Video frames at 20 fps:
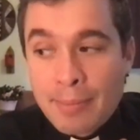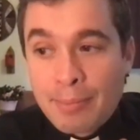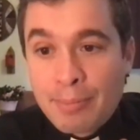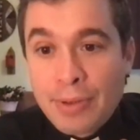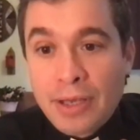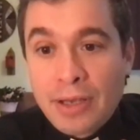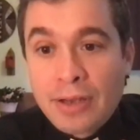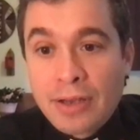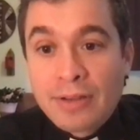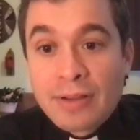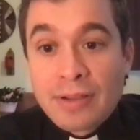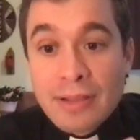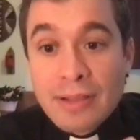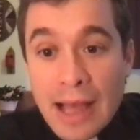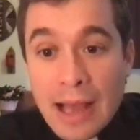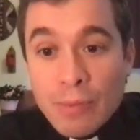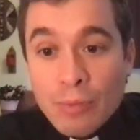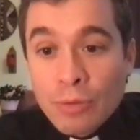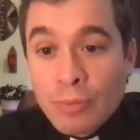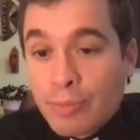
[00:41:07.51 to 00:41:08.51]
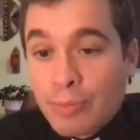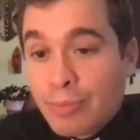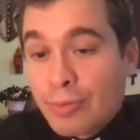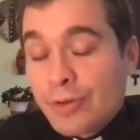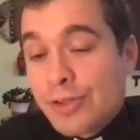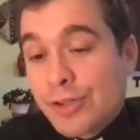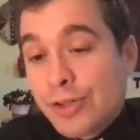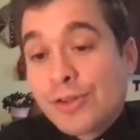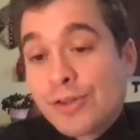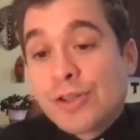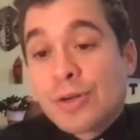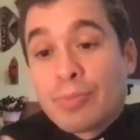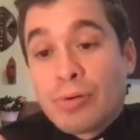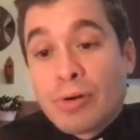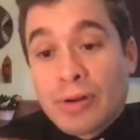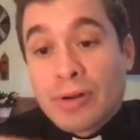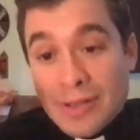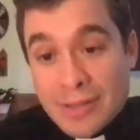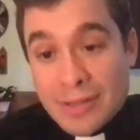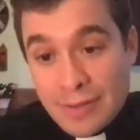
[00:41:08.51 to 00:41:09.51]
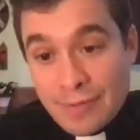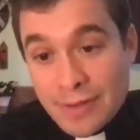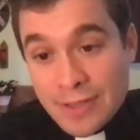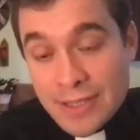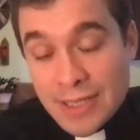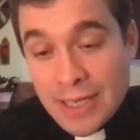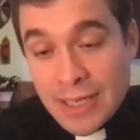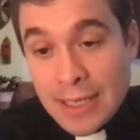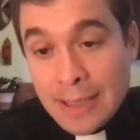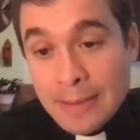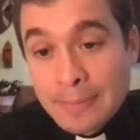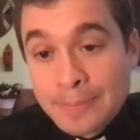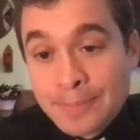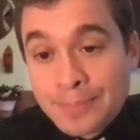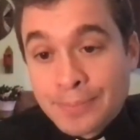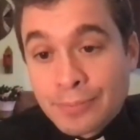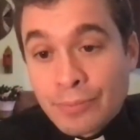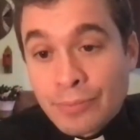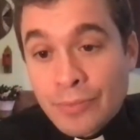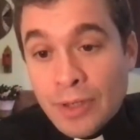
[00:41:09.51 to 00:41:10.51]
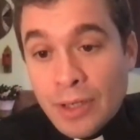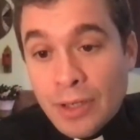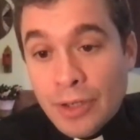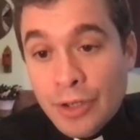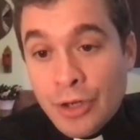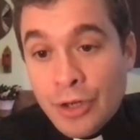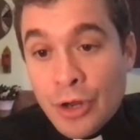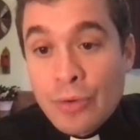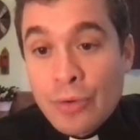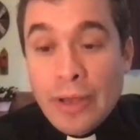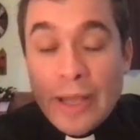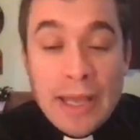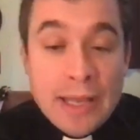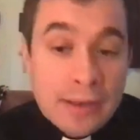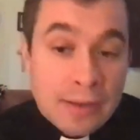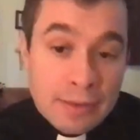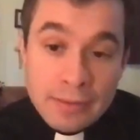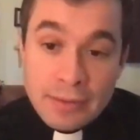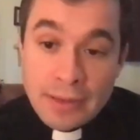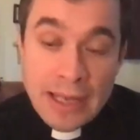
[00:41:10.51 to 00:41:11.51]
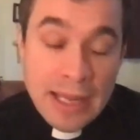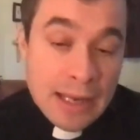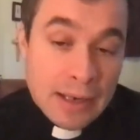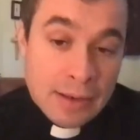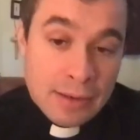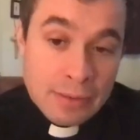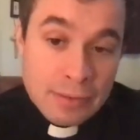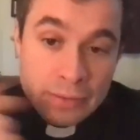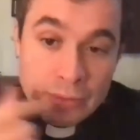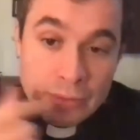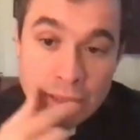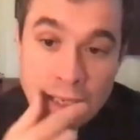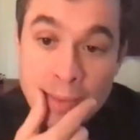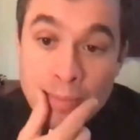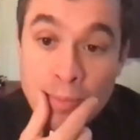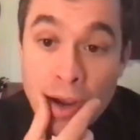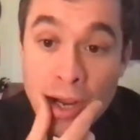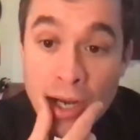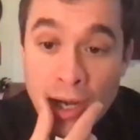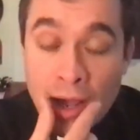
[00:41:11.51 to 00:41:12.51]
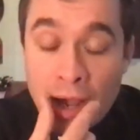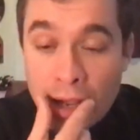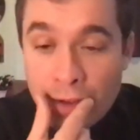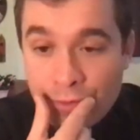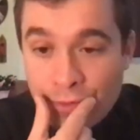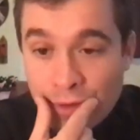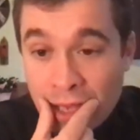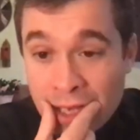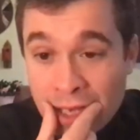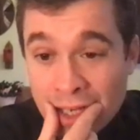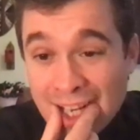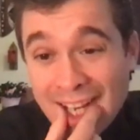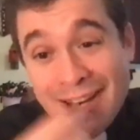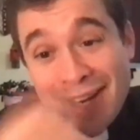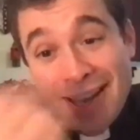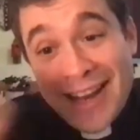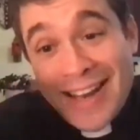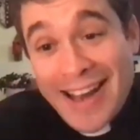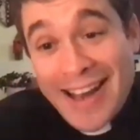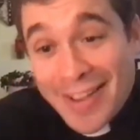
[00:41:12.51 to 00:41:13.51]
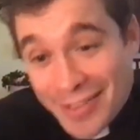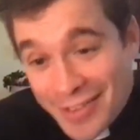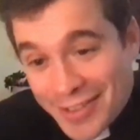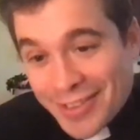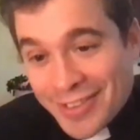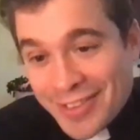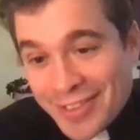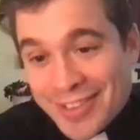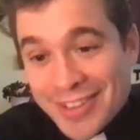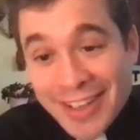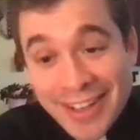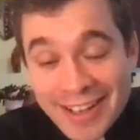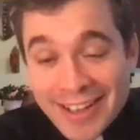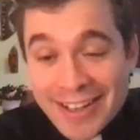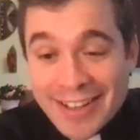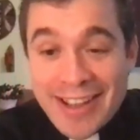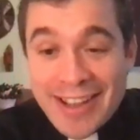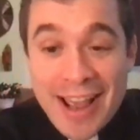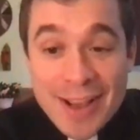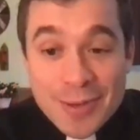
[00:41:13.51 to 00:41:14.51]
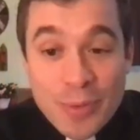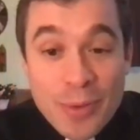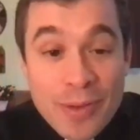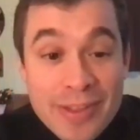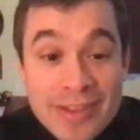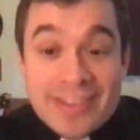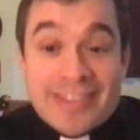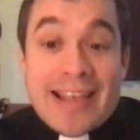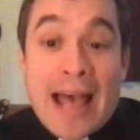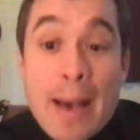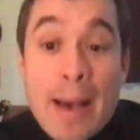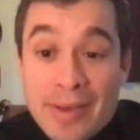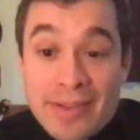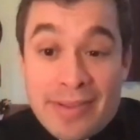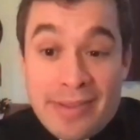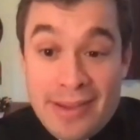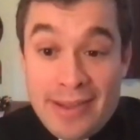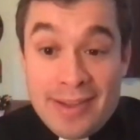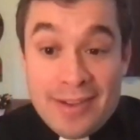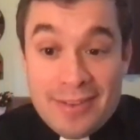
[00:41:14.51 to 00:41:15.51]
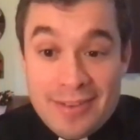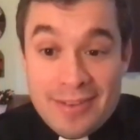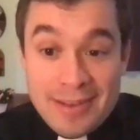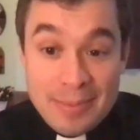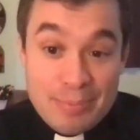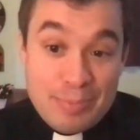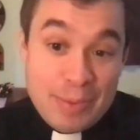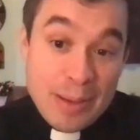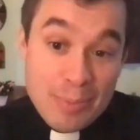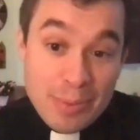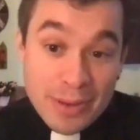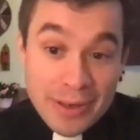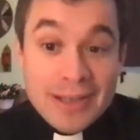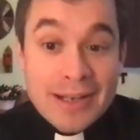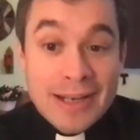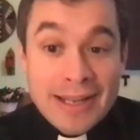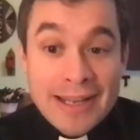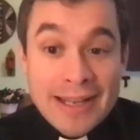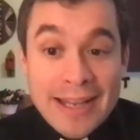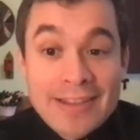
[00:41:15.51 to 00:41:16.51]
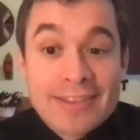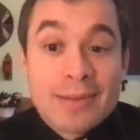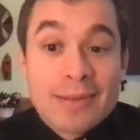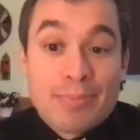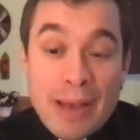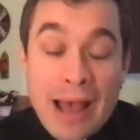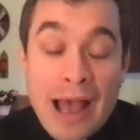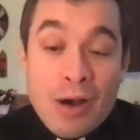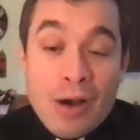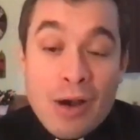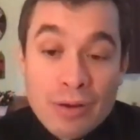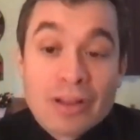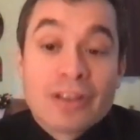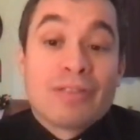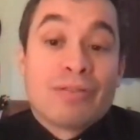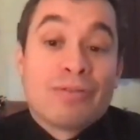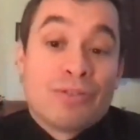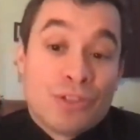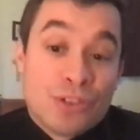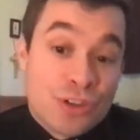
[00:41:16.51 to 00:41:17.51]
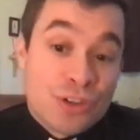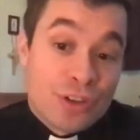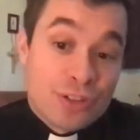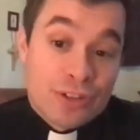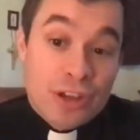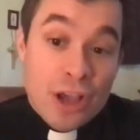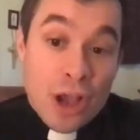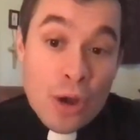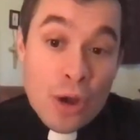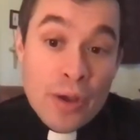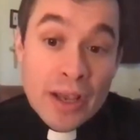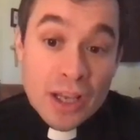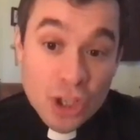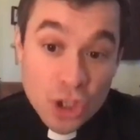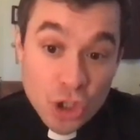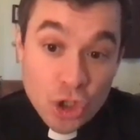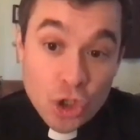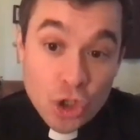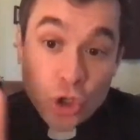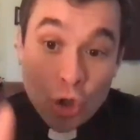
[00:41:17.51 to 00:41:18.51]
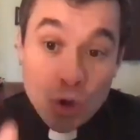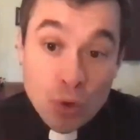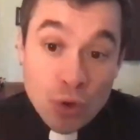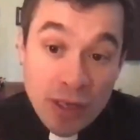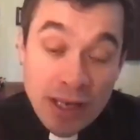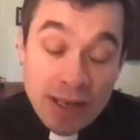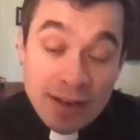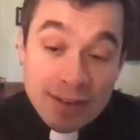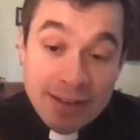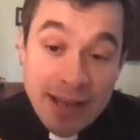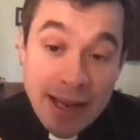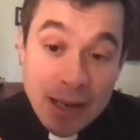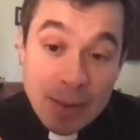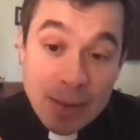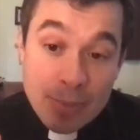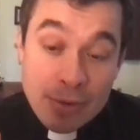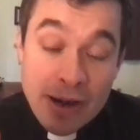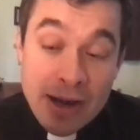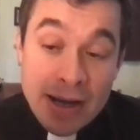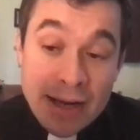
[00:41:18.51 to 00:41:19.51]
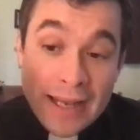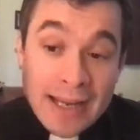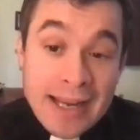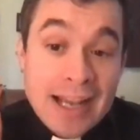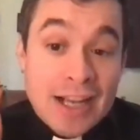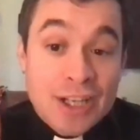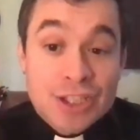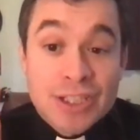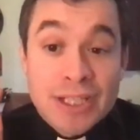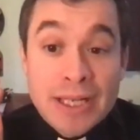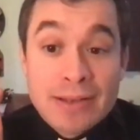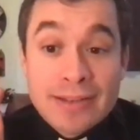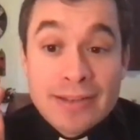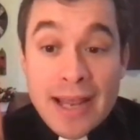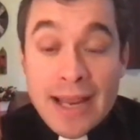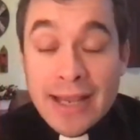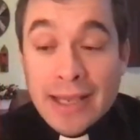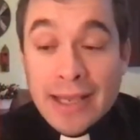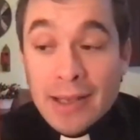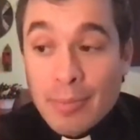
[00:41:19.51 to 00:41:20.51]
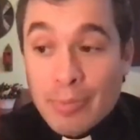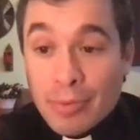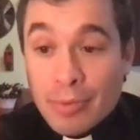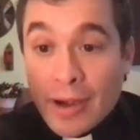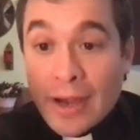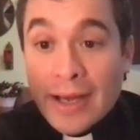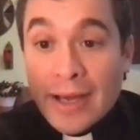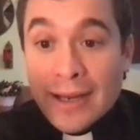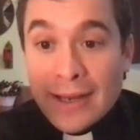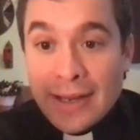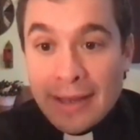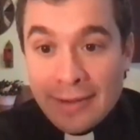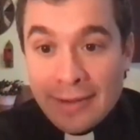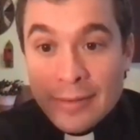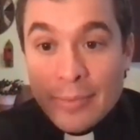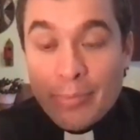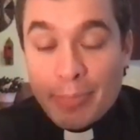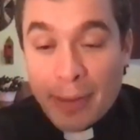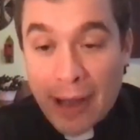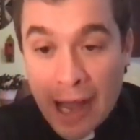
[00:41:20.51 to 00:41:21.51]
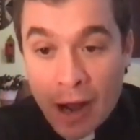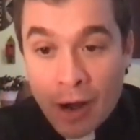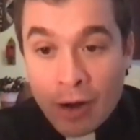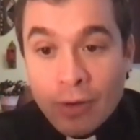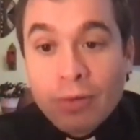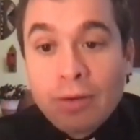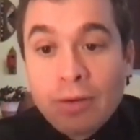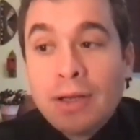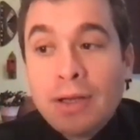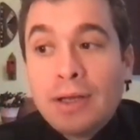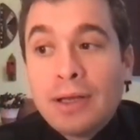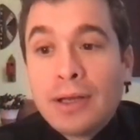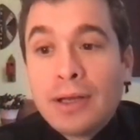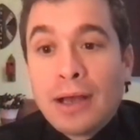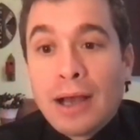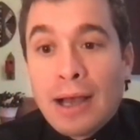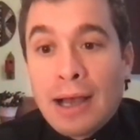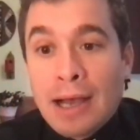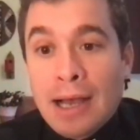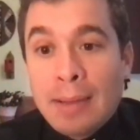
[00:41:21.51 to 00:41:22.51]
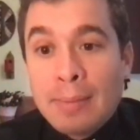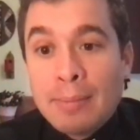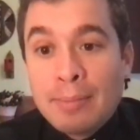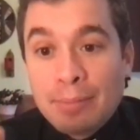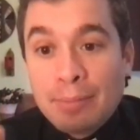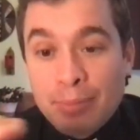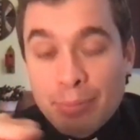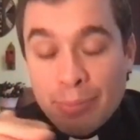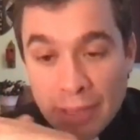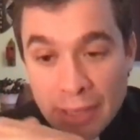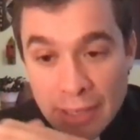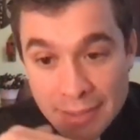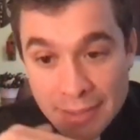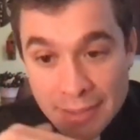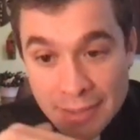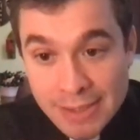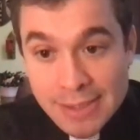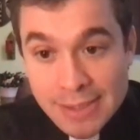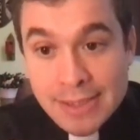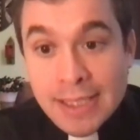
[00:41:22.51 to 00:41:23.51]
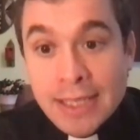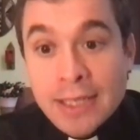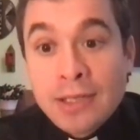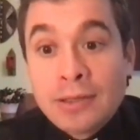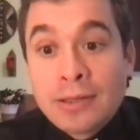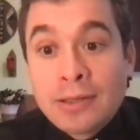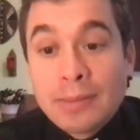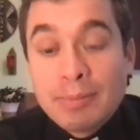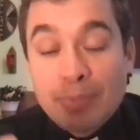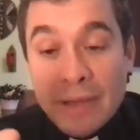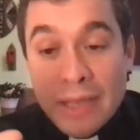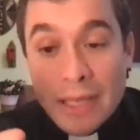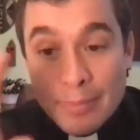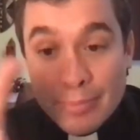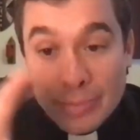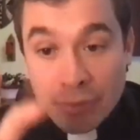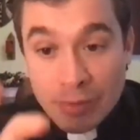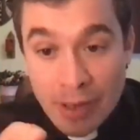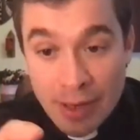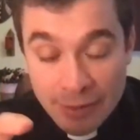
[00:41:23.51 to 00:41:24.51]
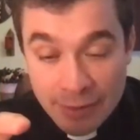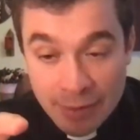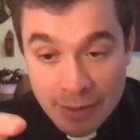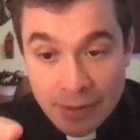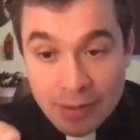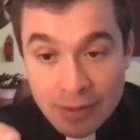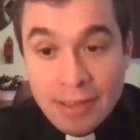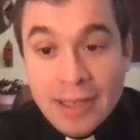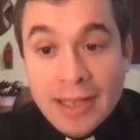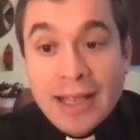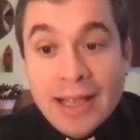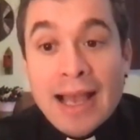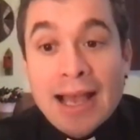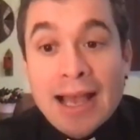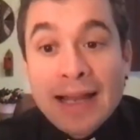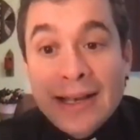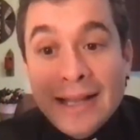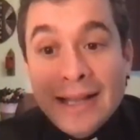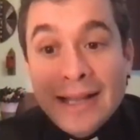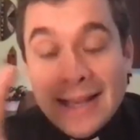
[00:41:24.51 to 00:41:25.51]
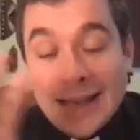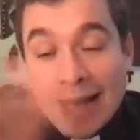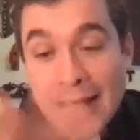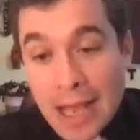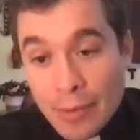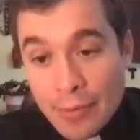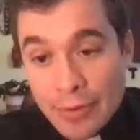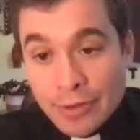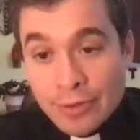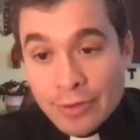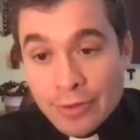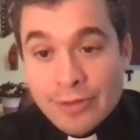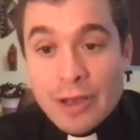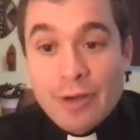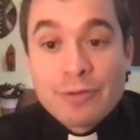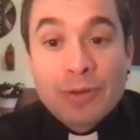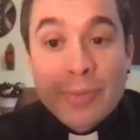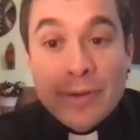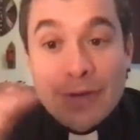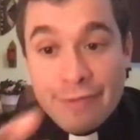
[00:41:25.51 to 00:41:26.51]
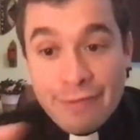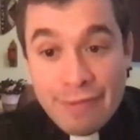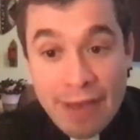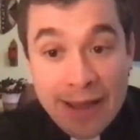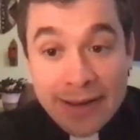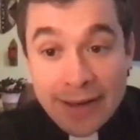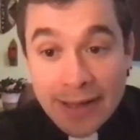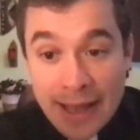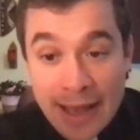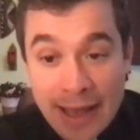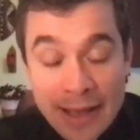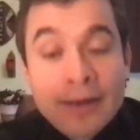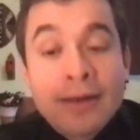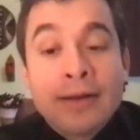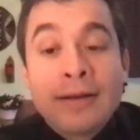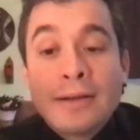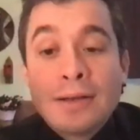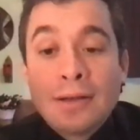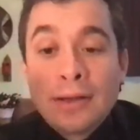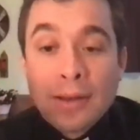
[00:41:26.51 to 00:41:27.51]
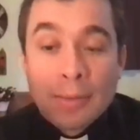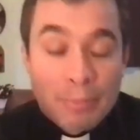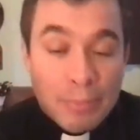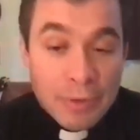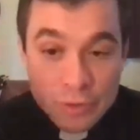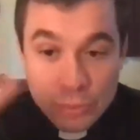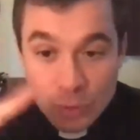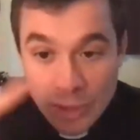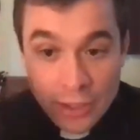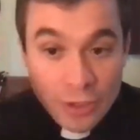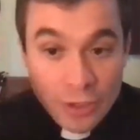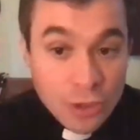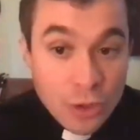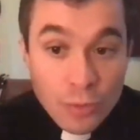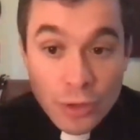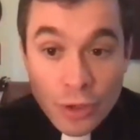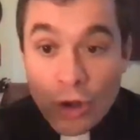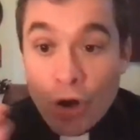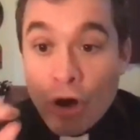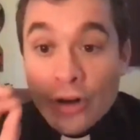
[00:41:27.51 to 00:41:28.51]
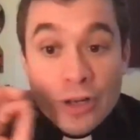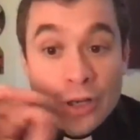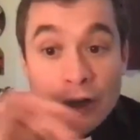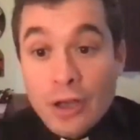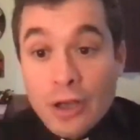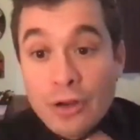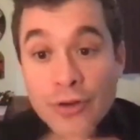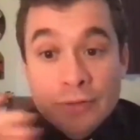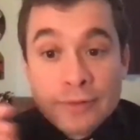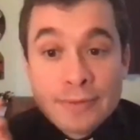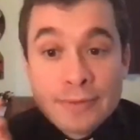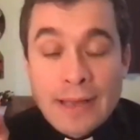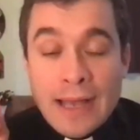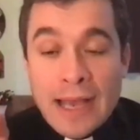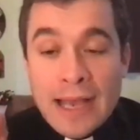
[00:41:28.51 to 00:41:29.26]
because that will produce a productivity, you know, in my life. And in essence, that is what the Sabbath is biblically. It's about just going, you need to take a break. And actually taking a break is about being still, being present, and allowing yourself to be fed again between you and God alone.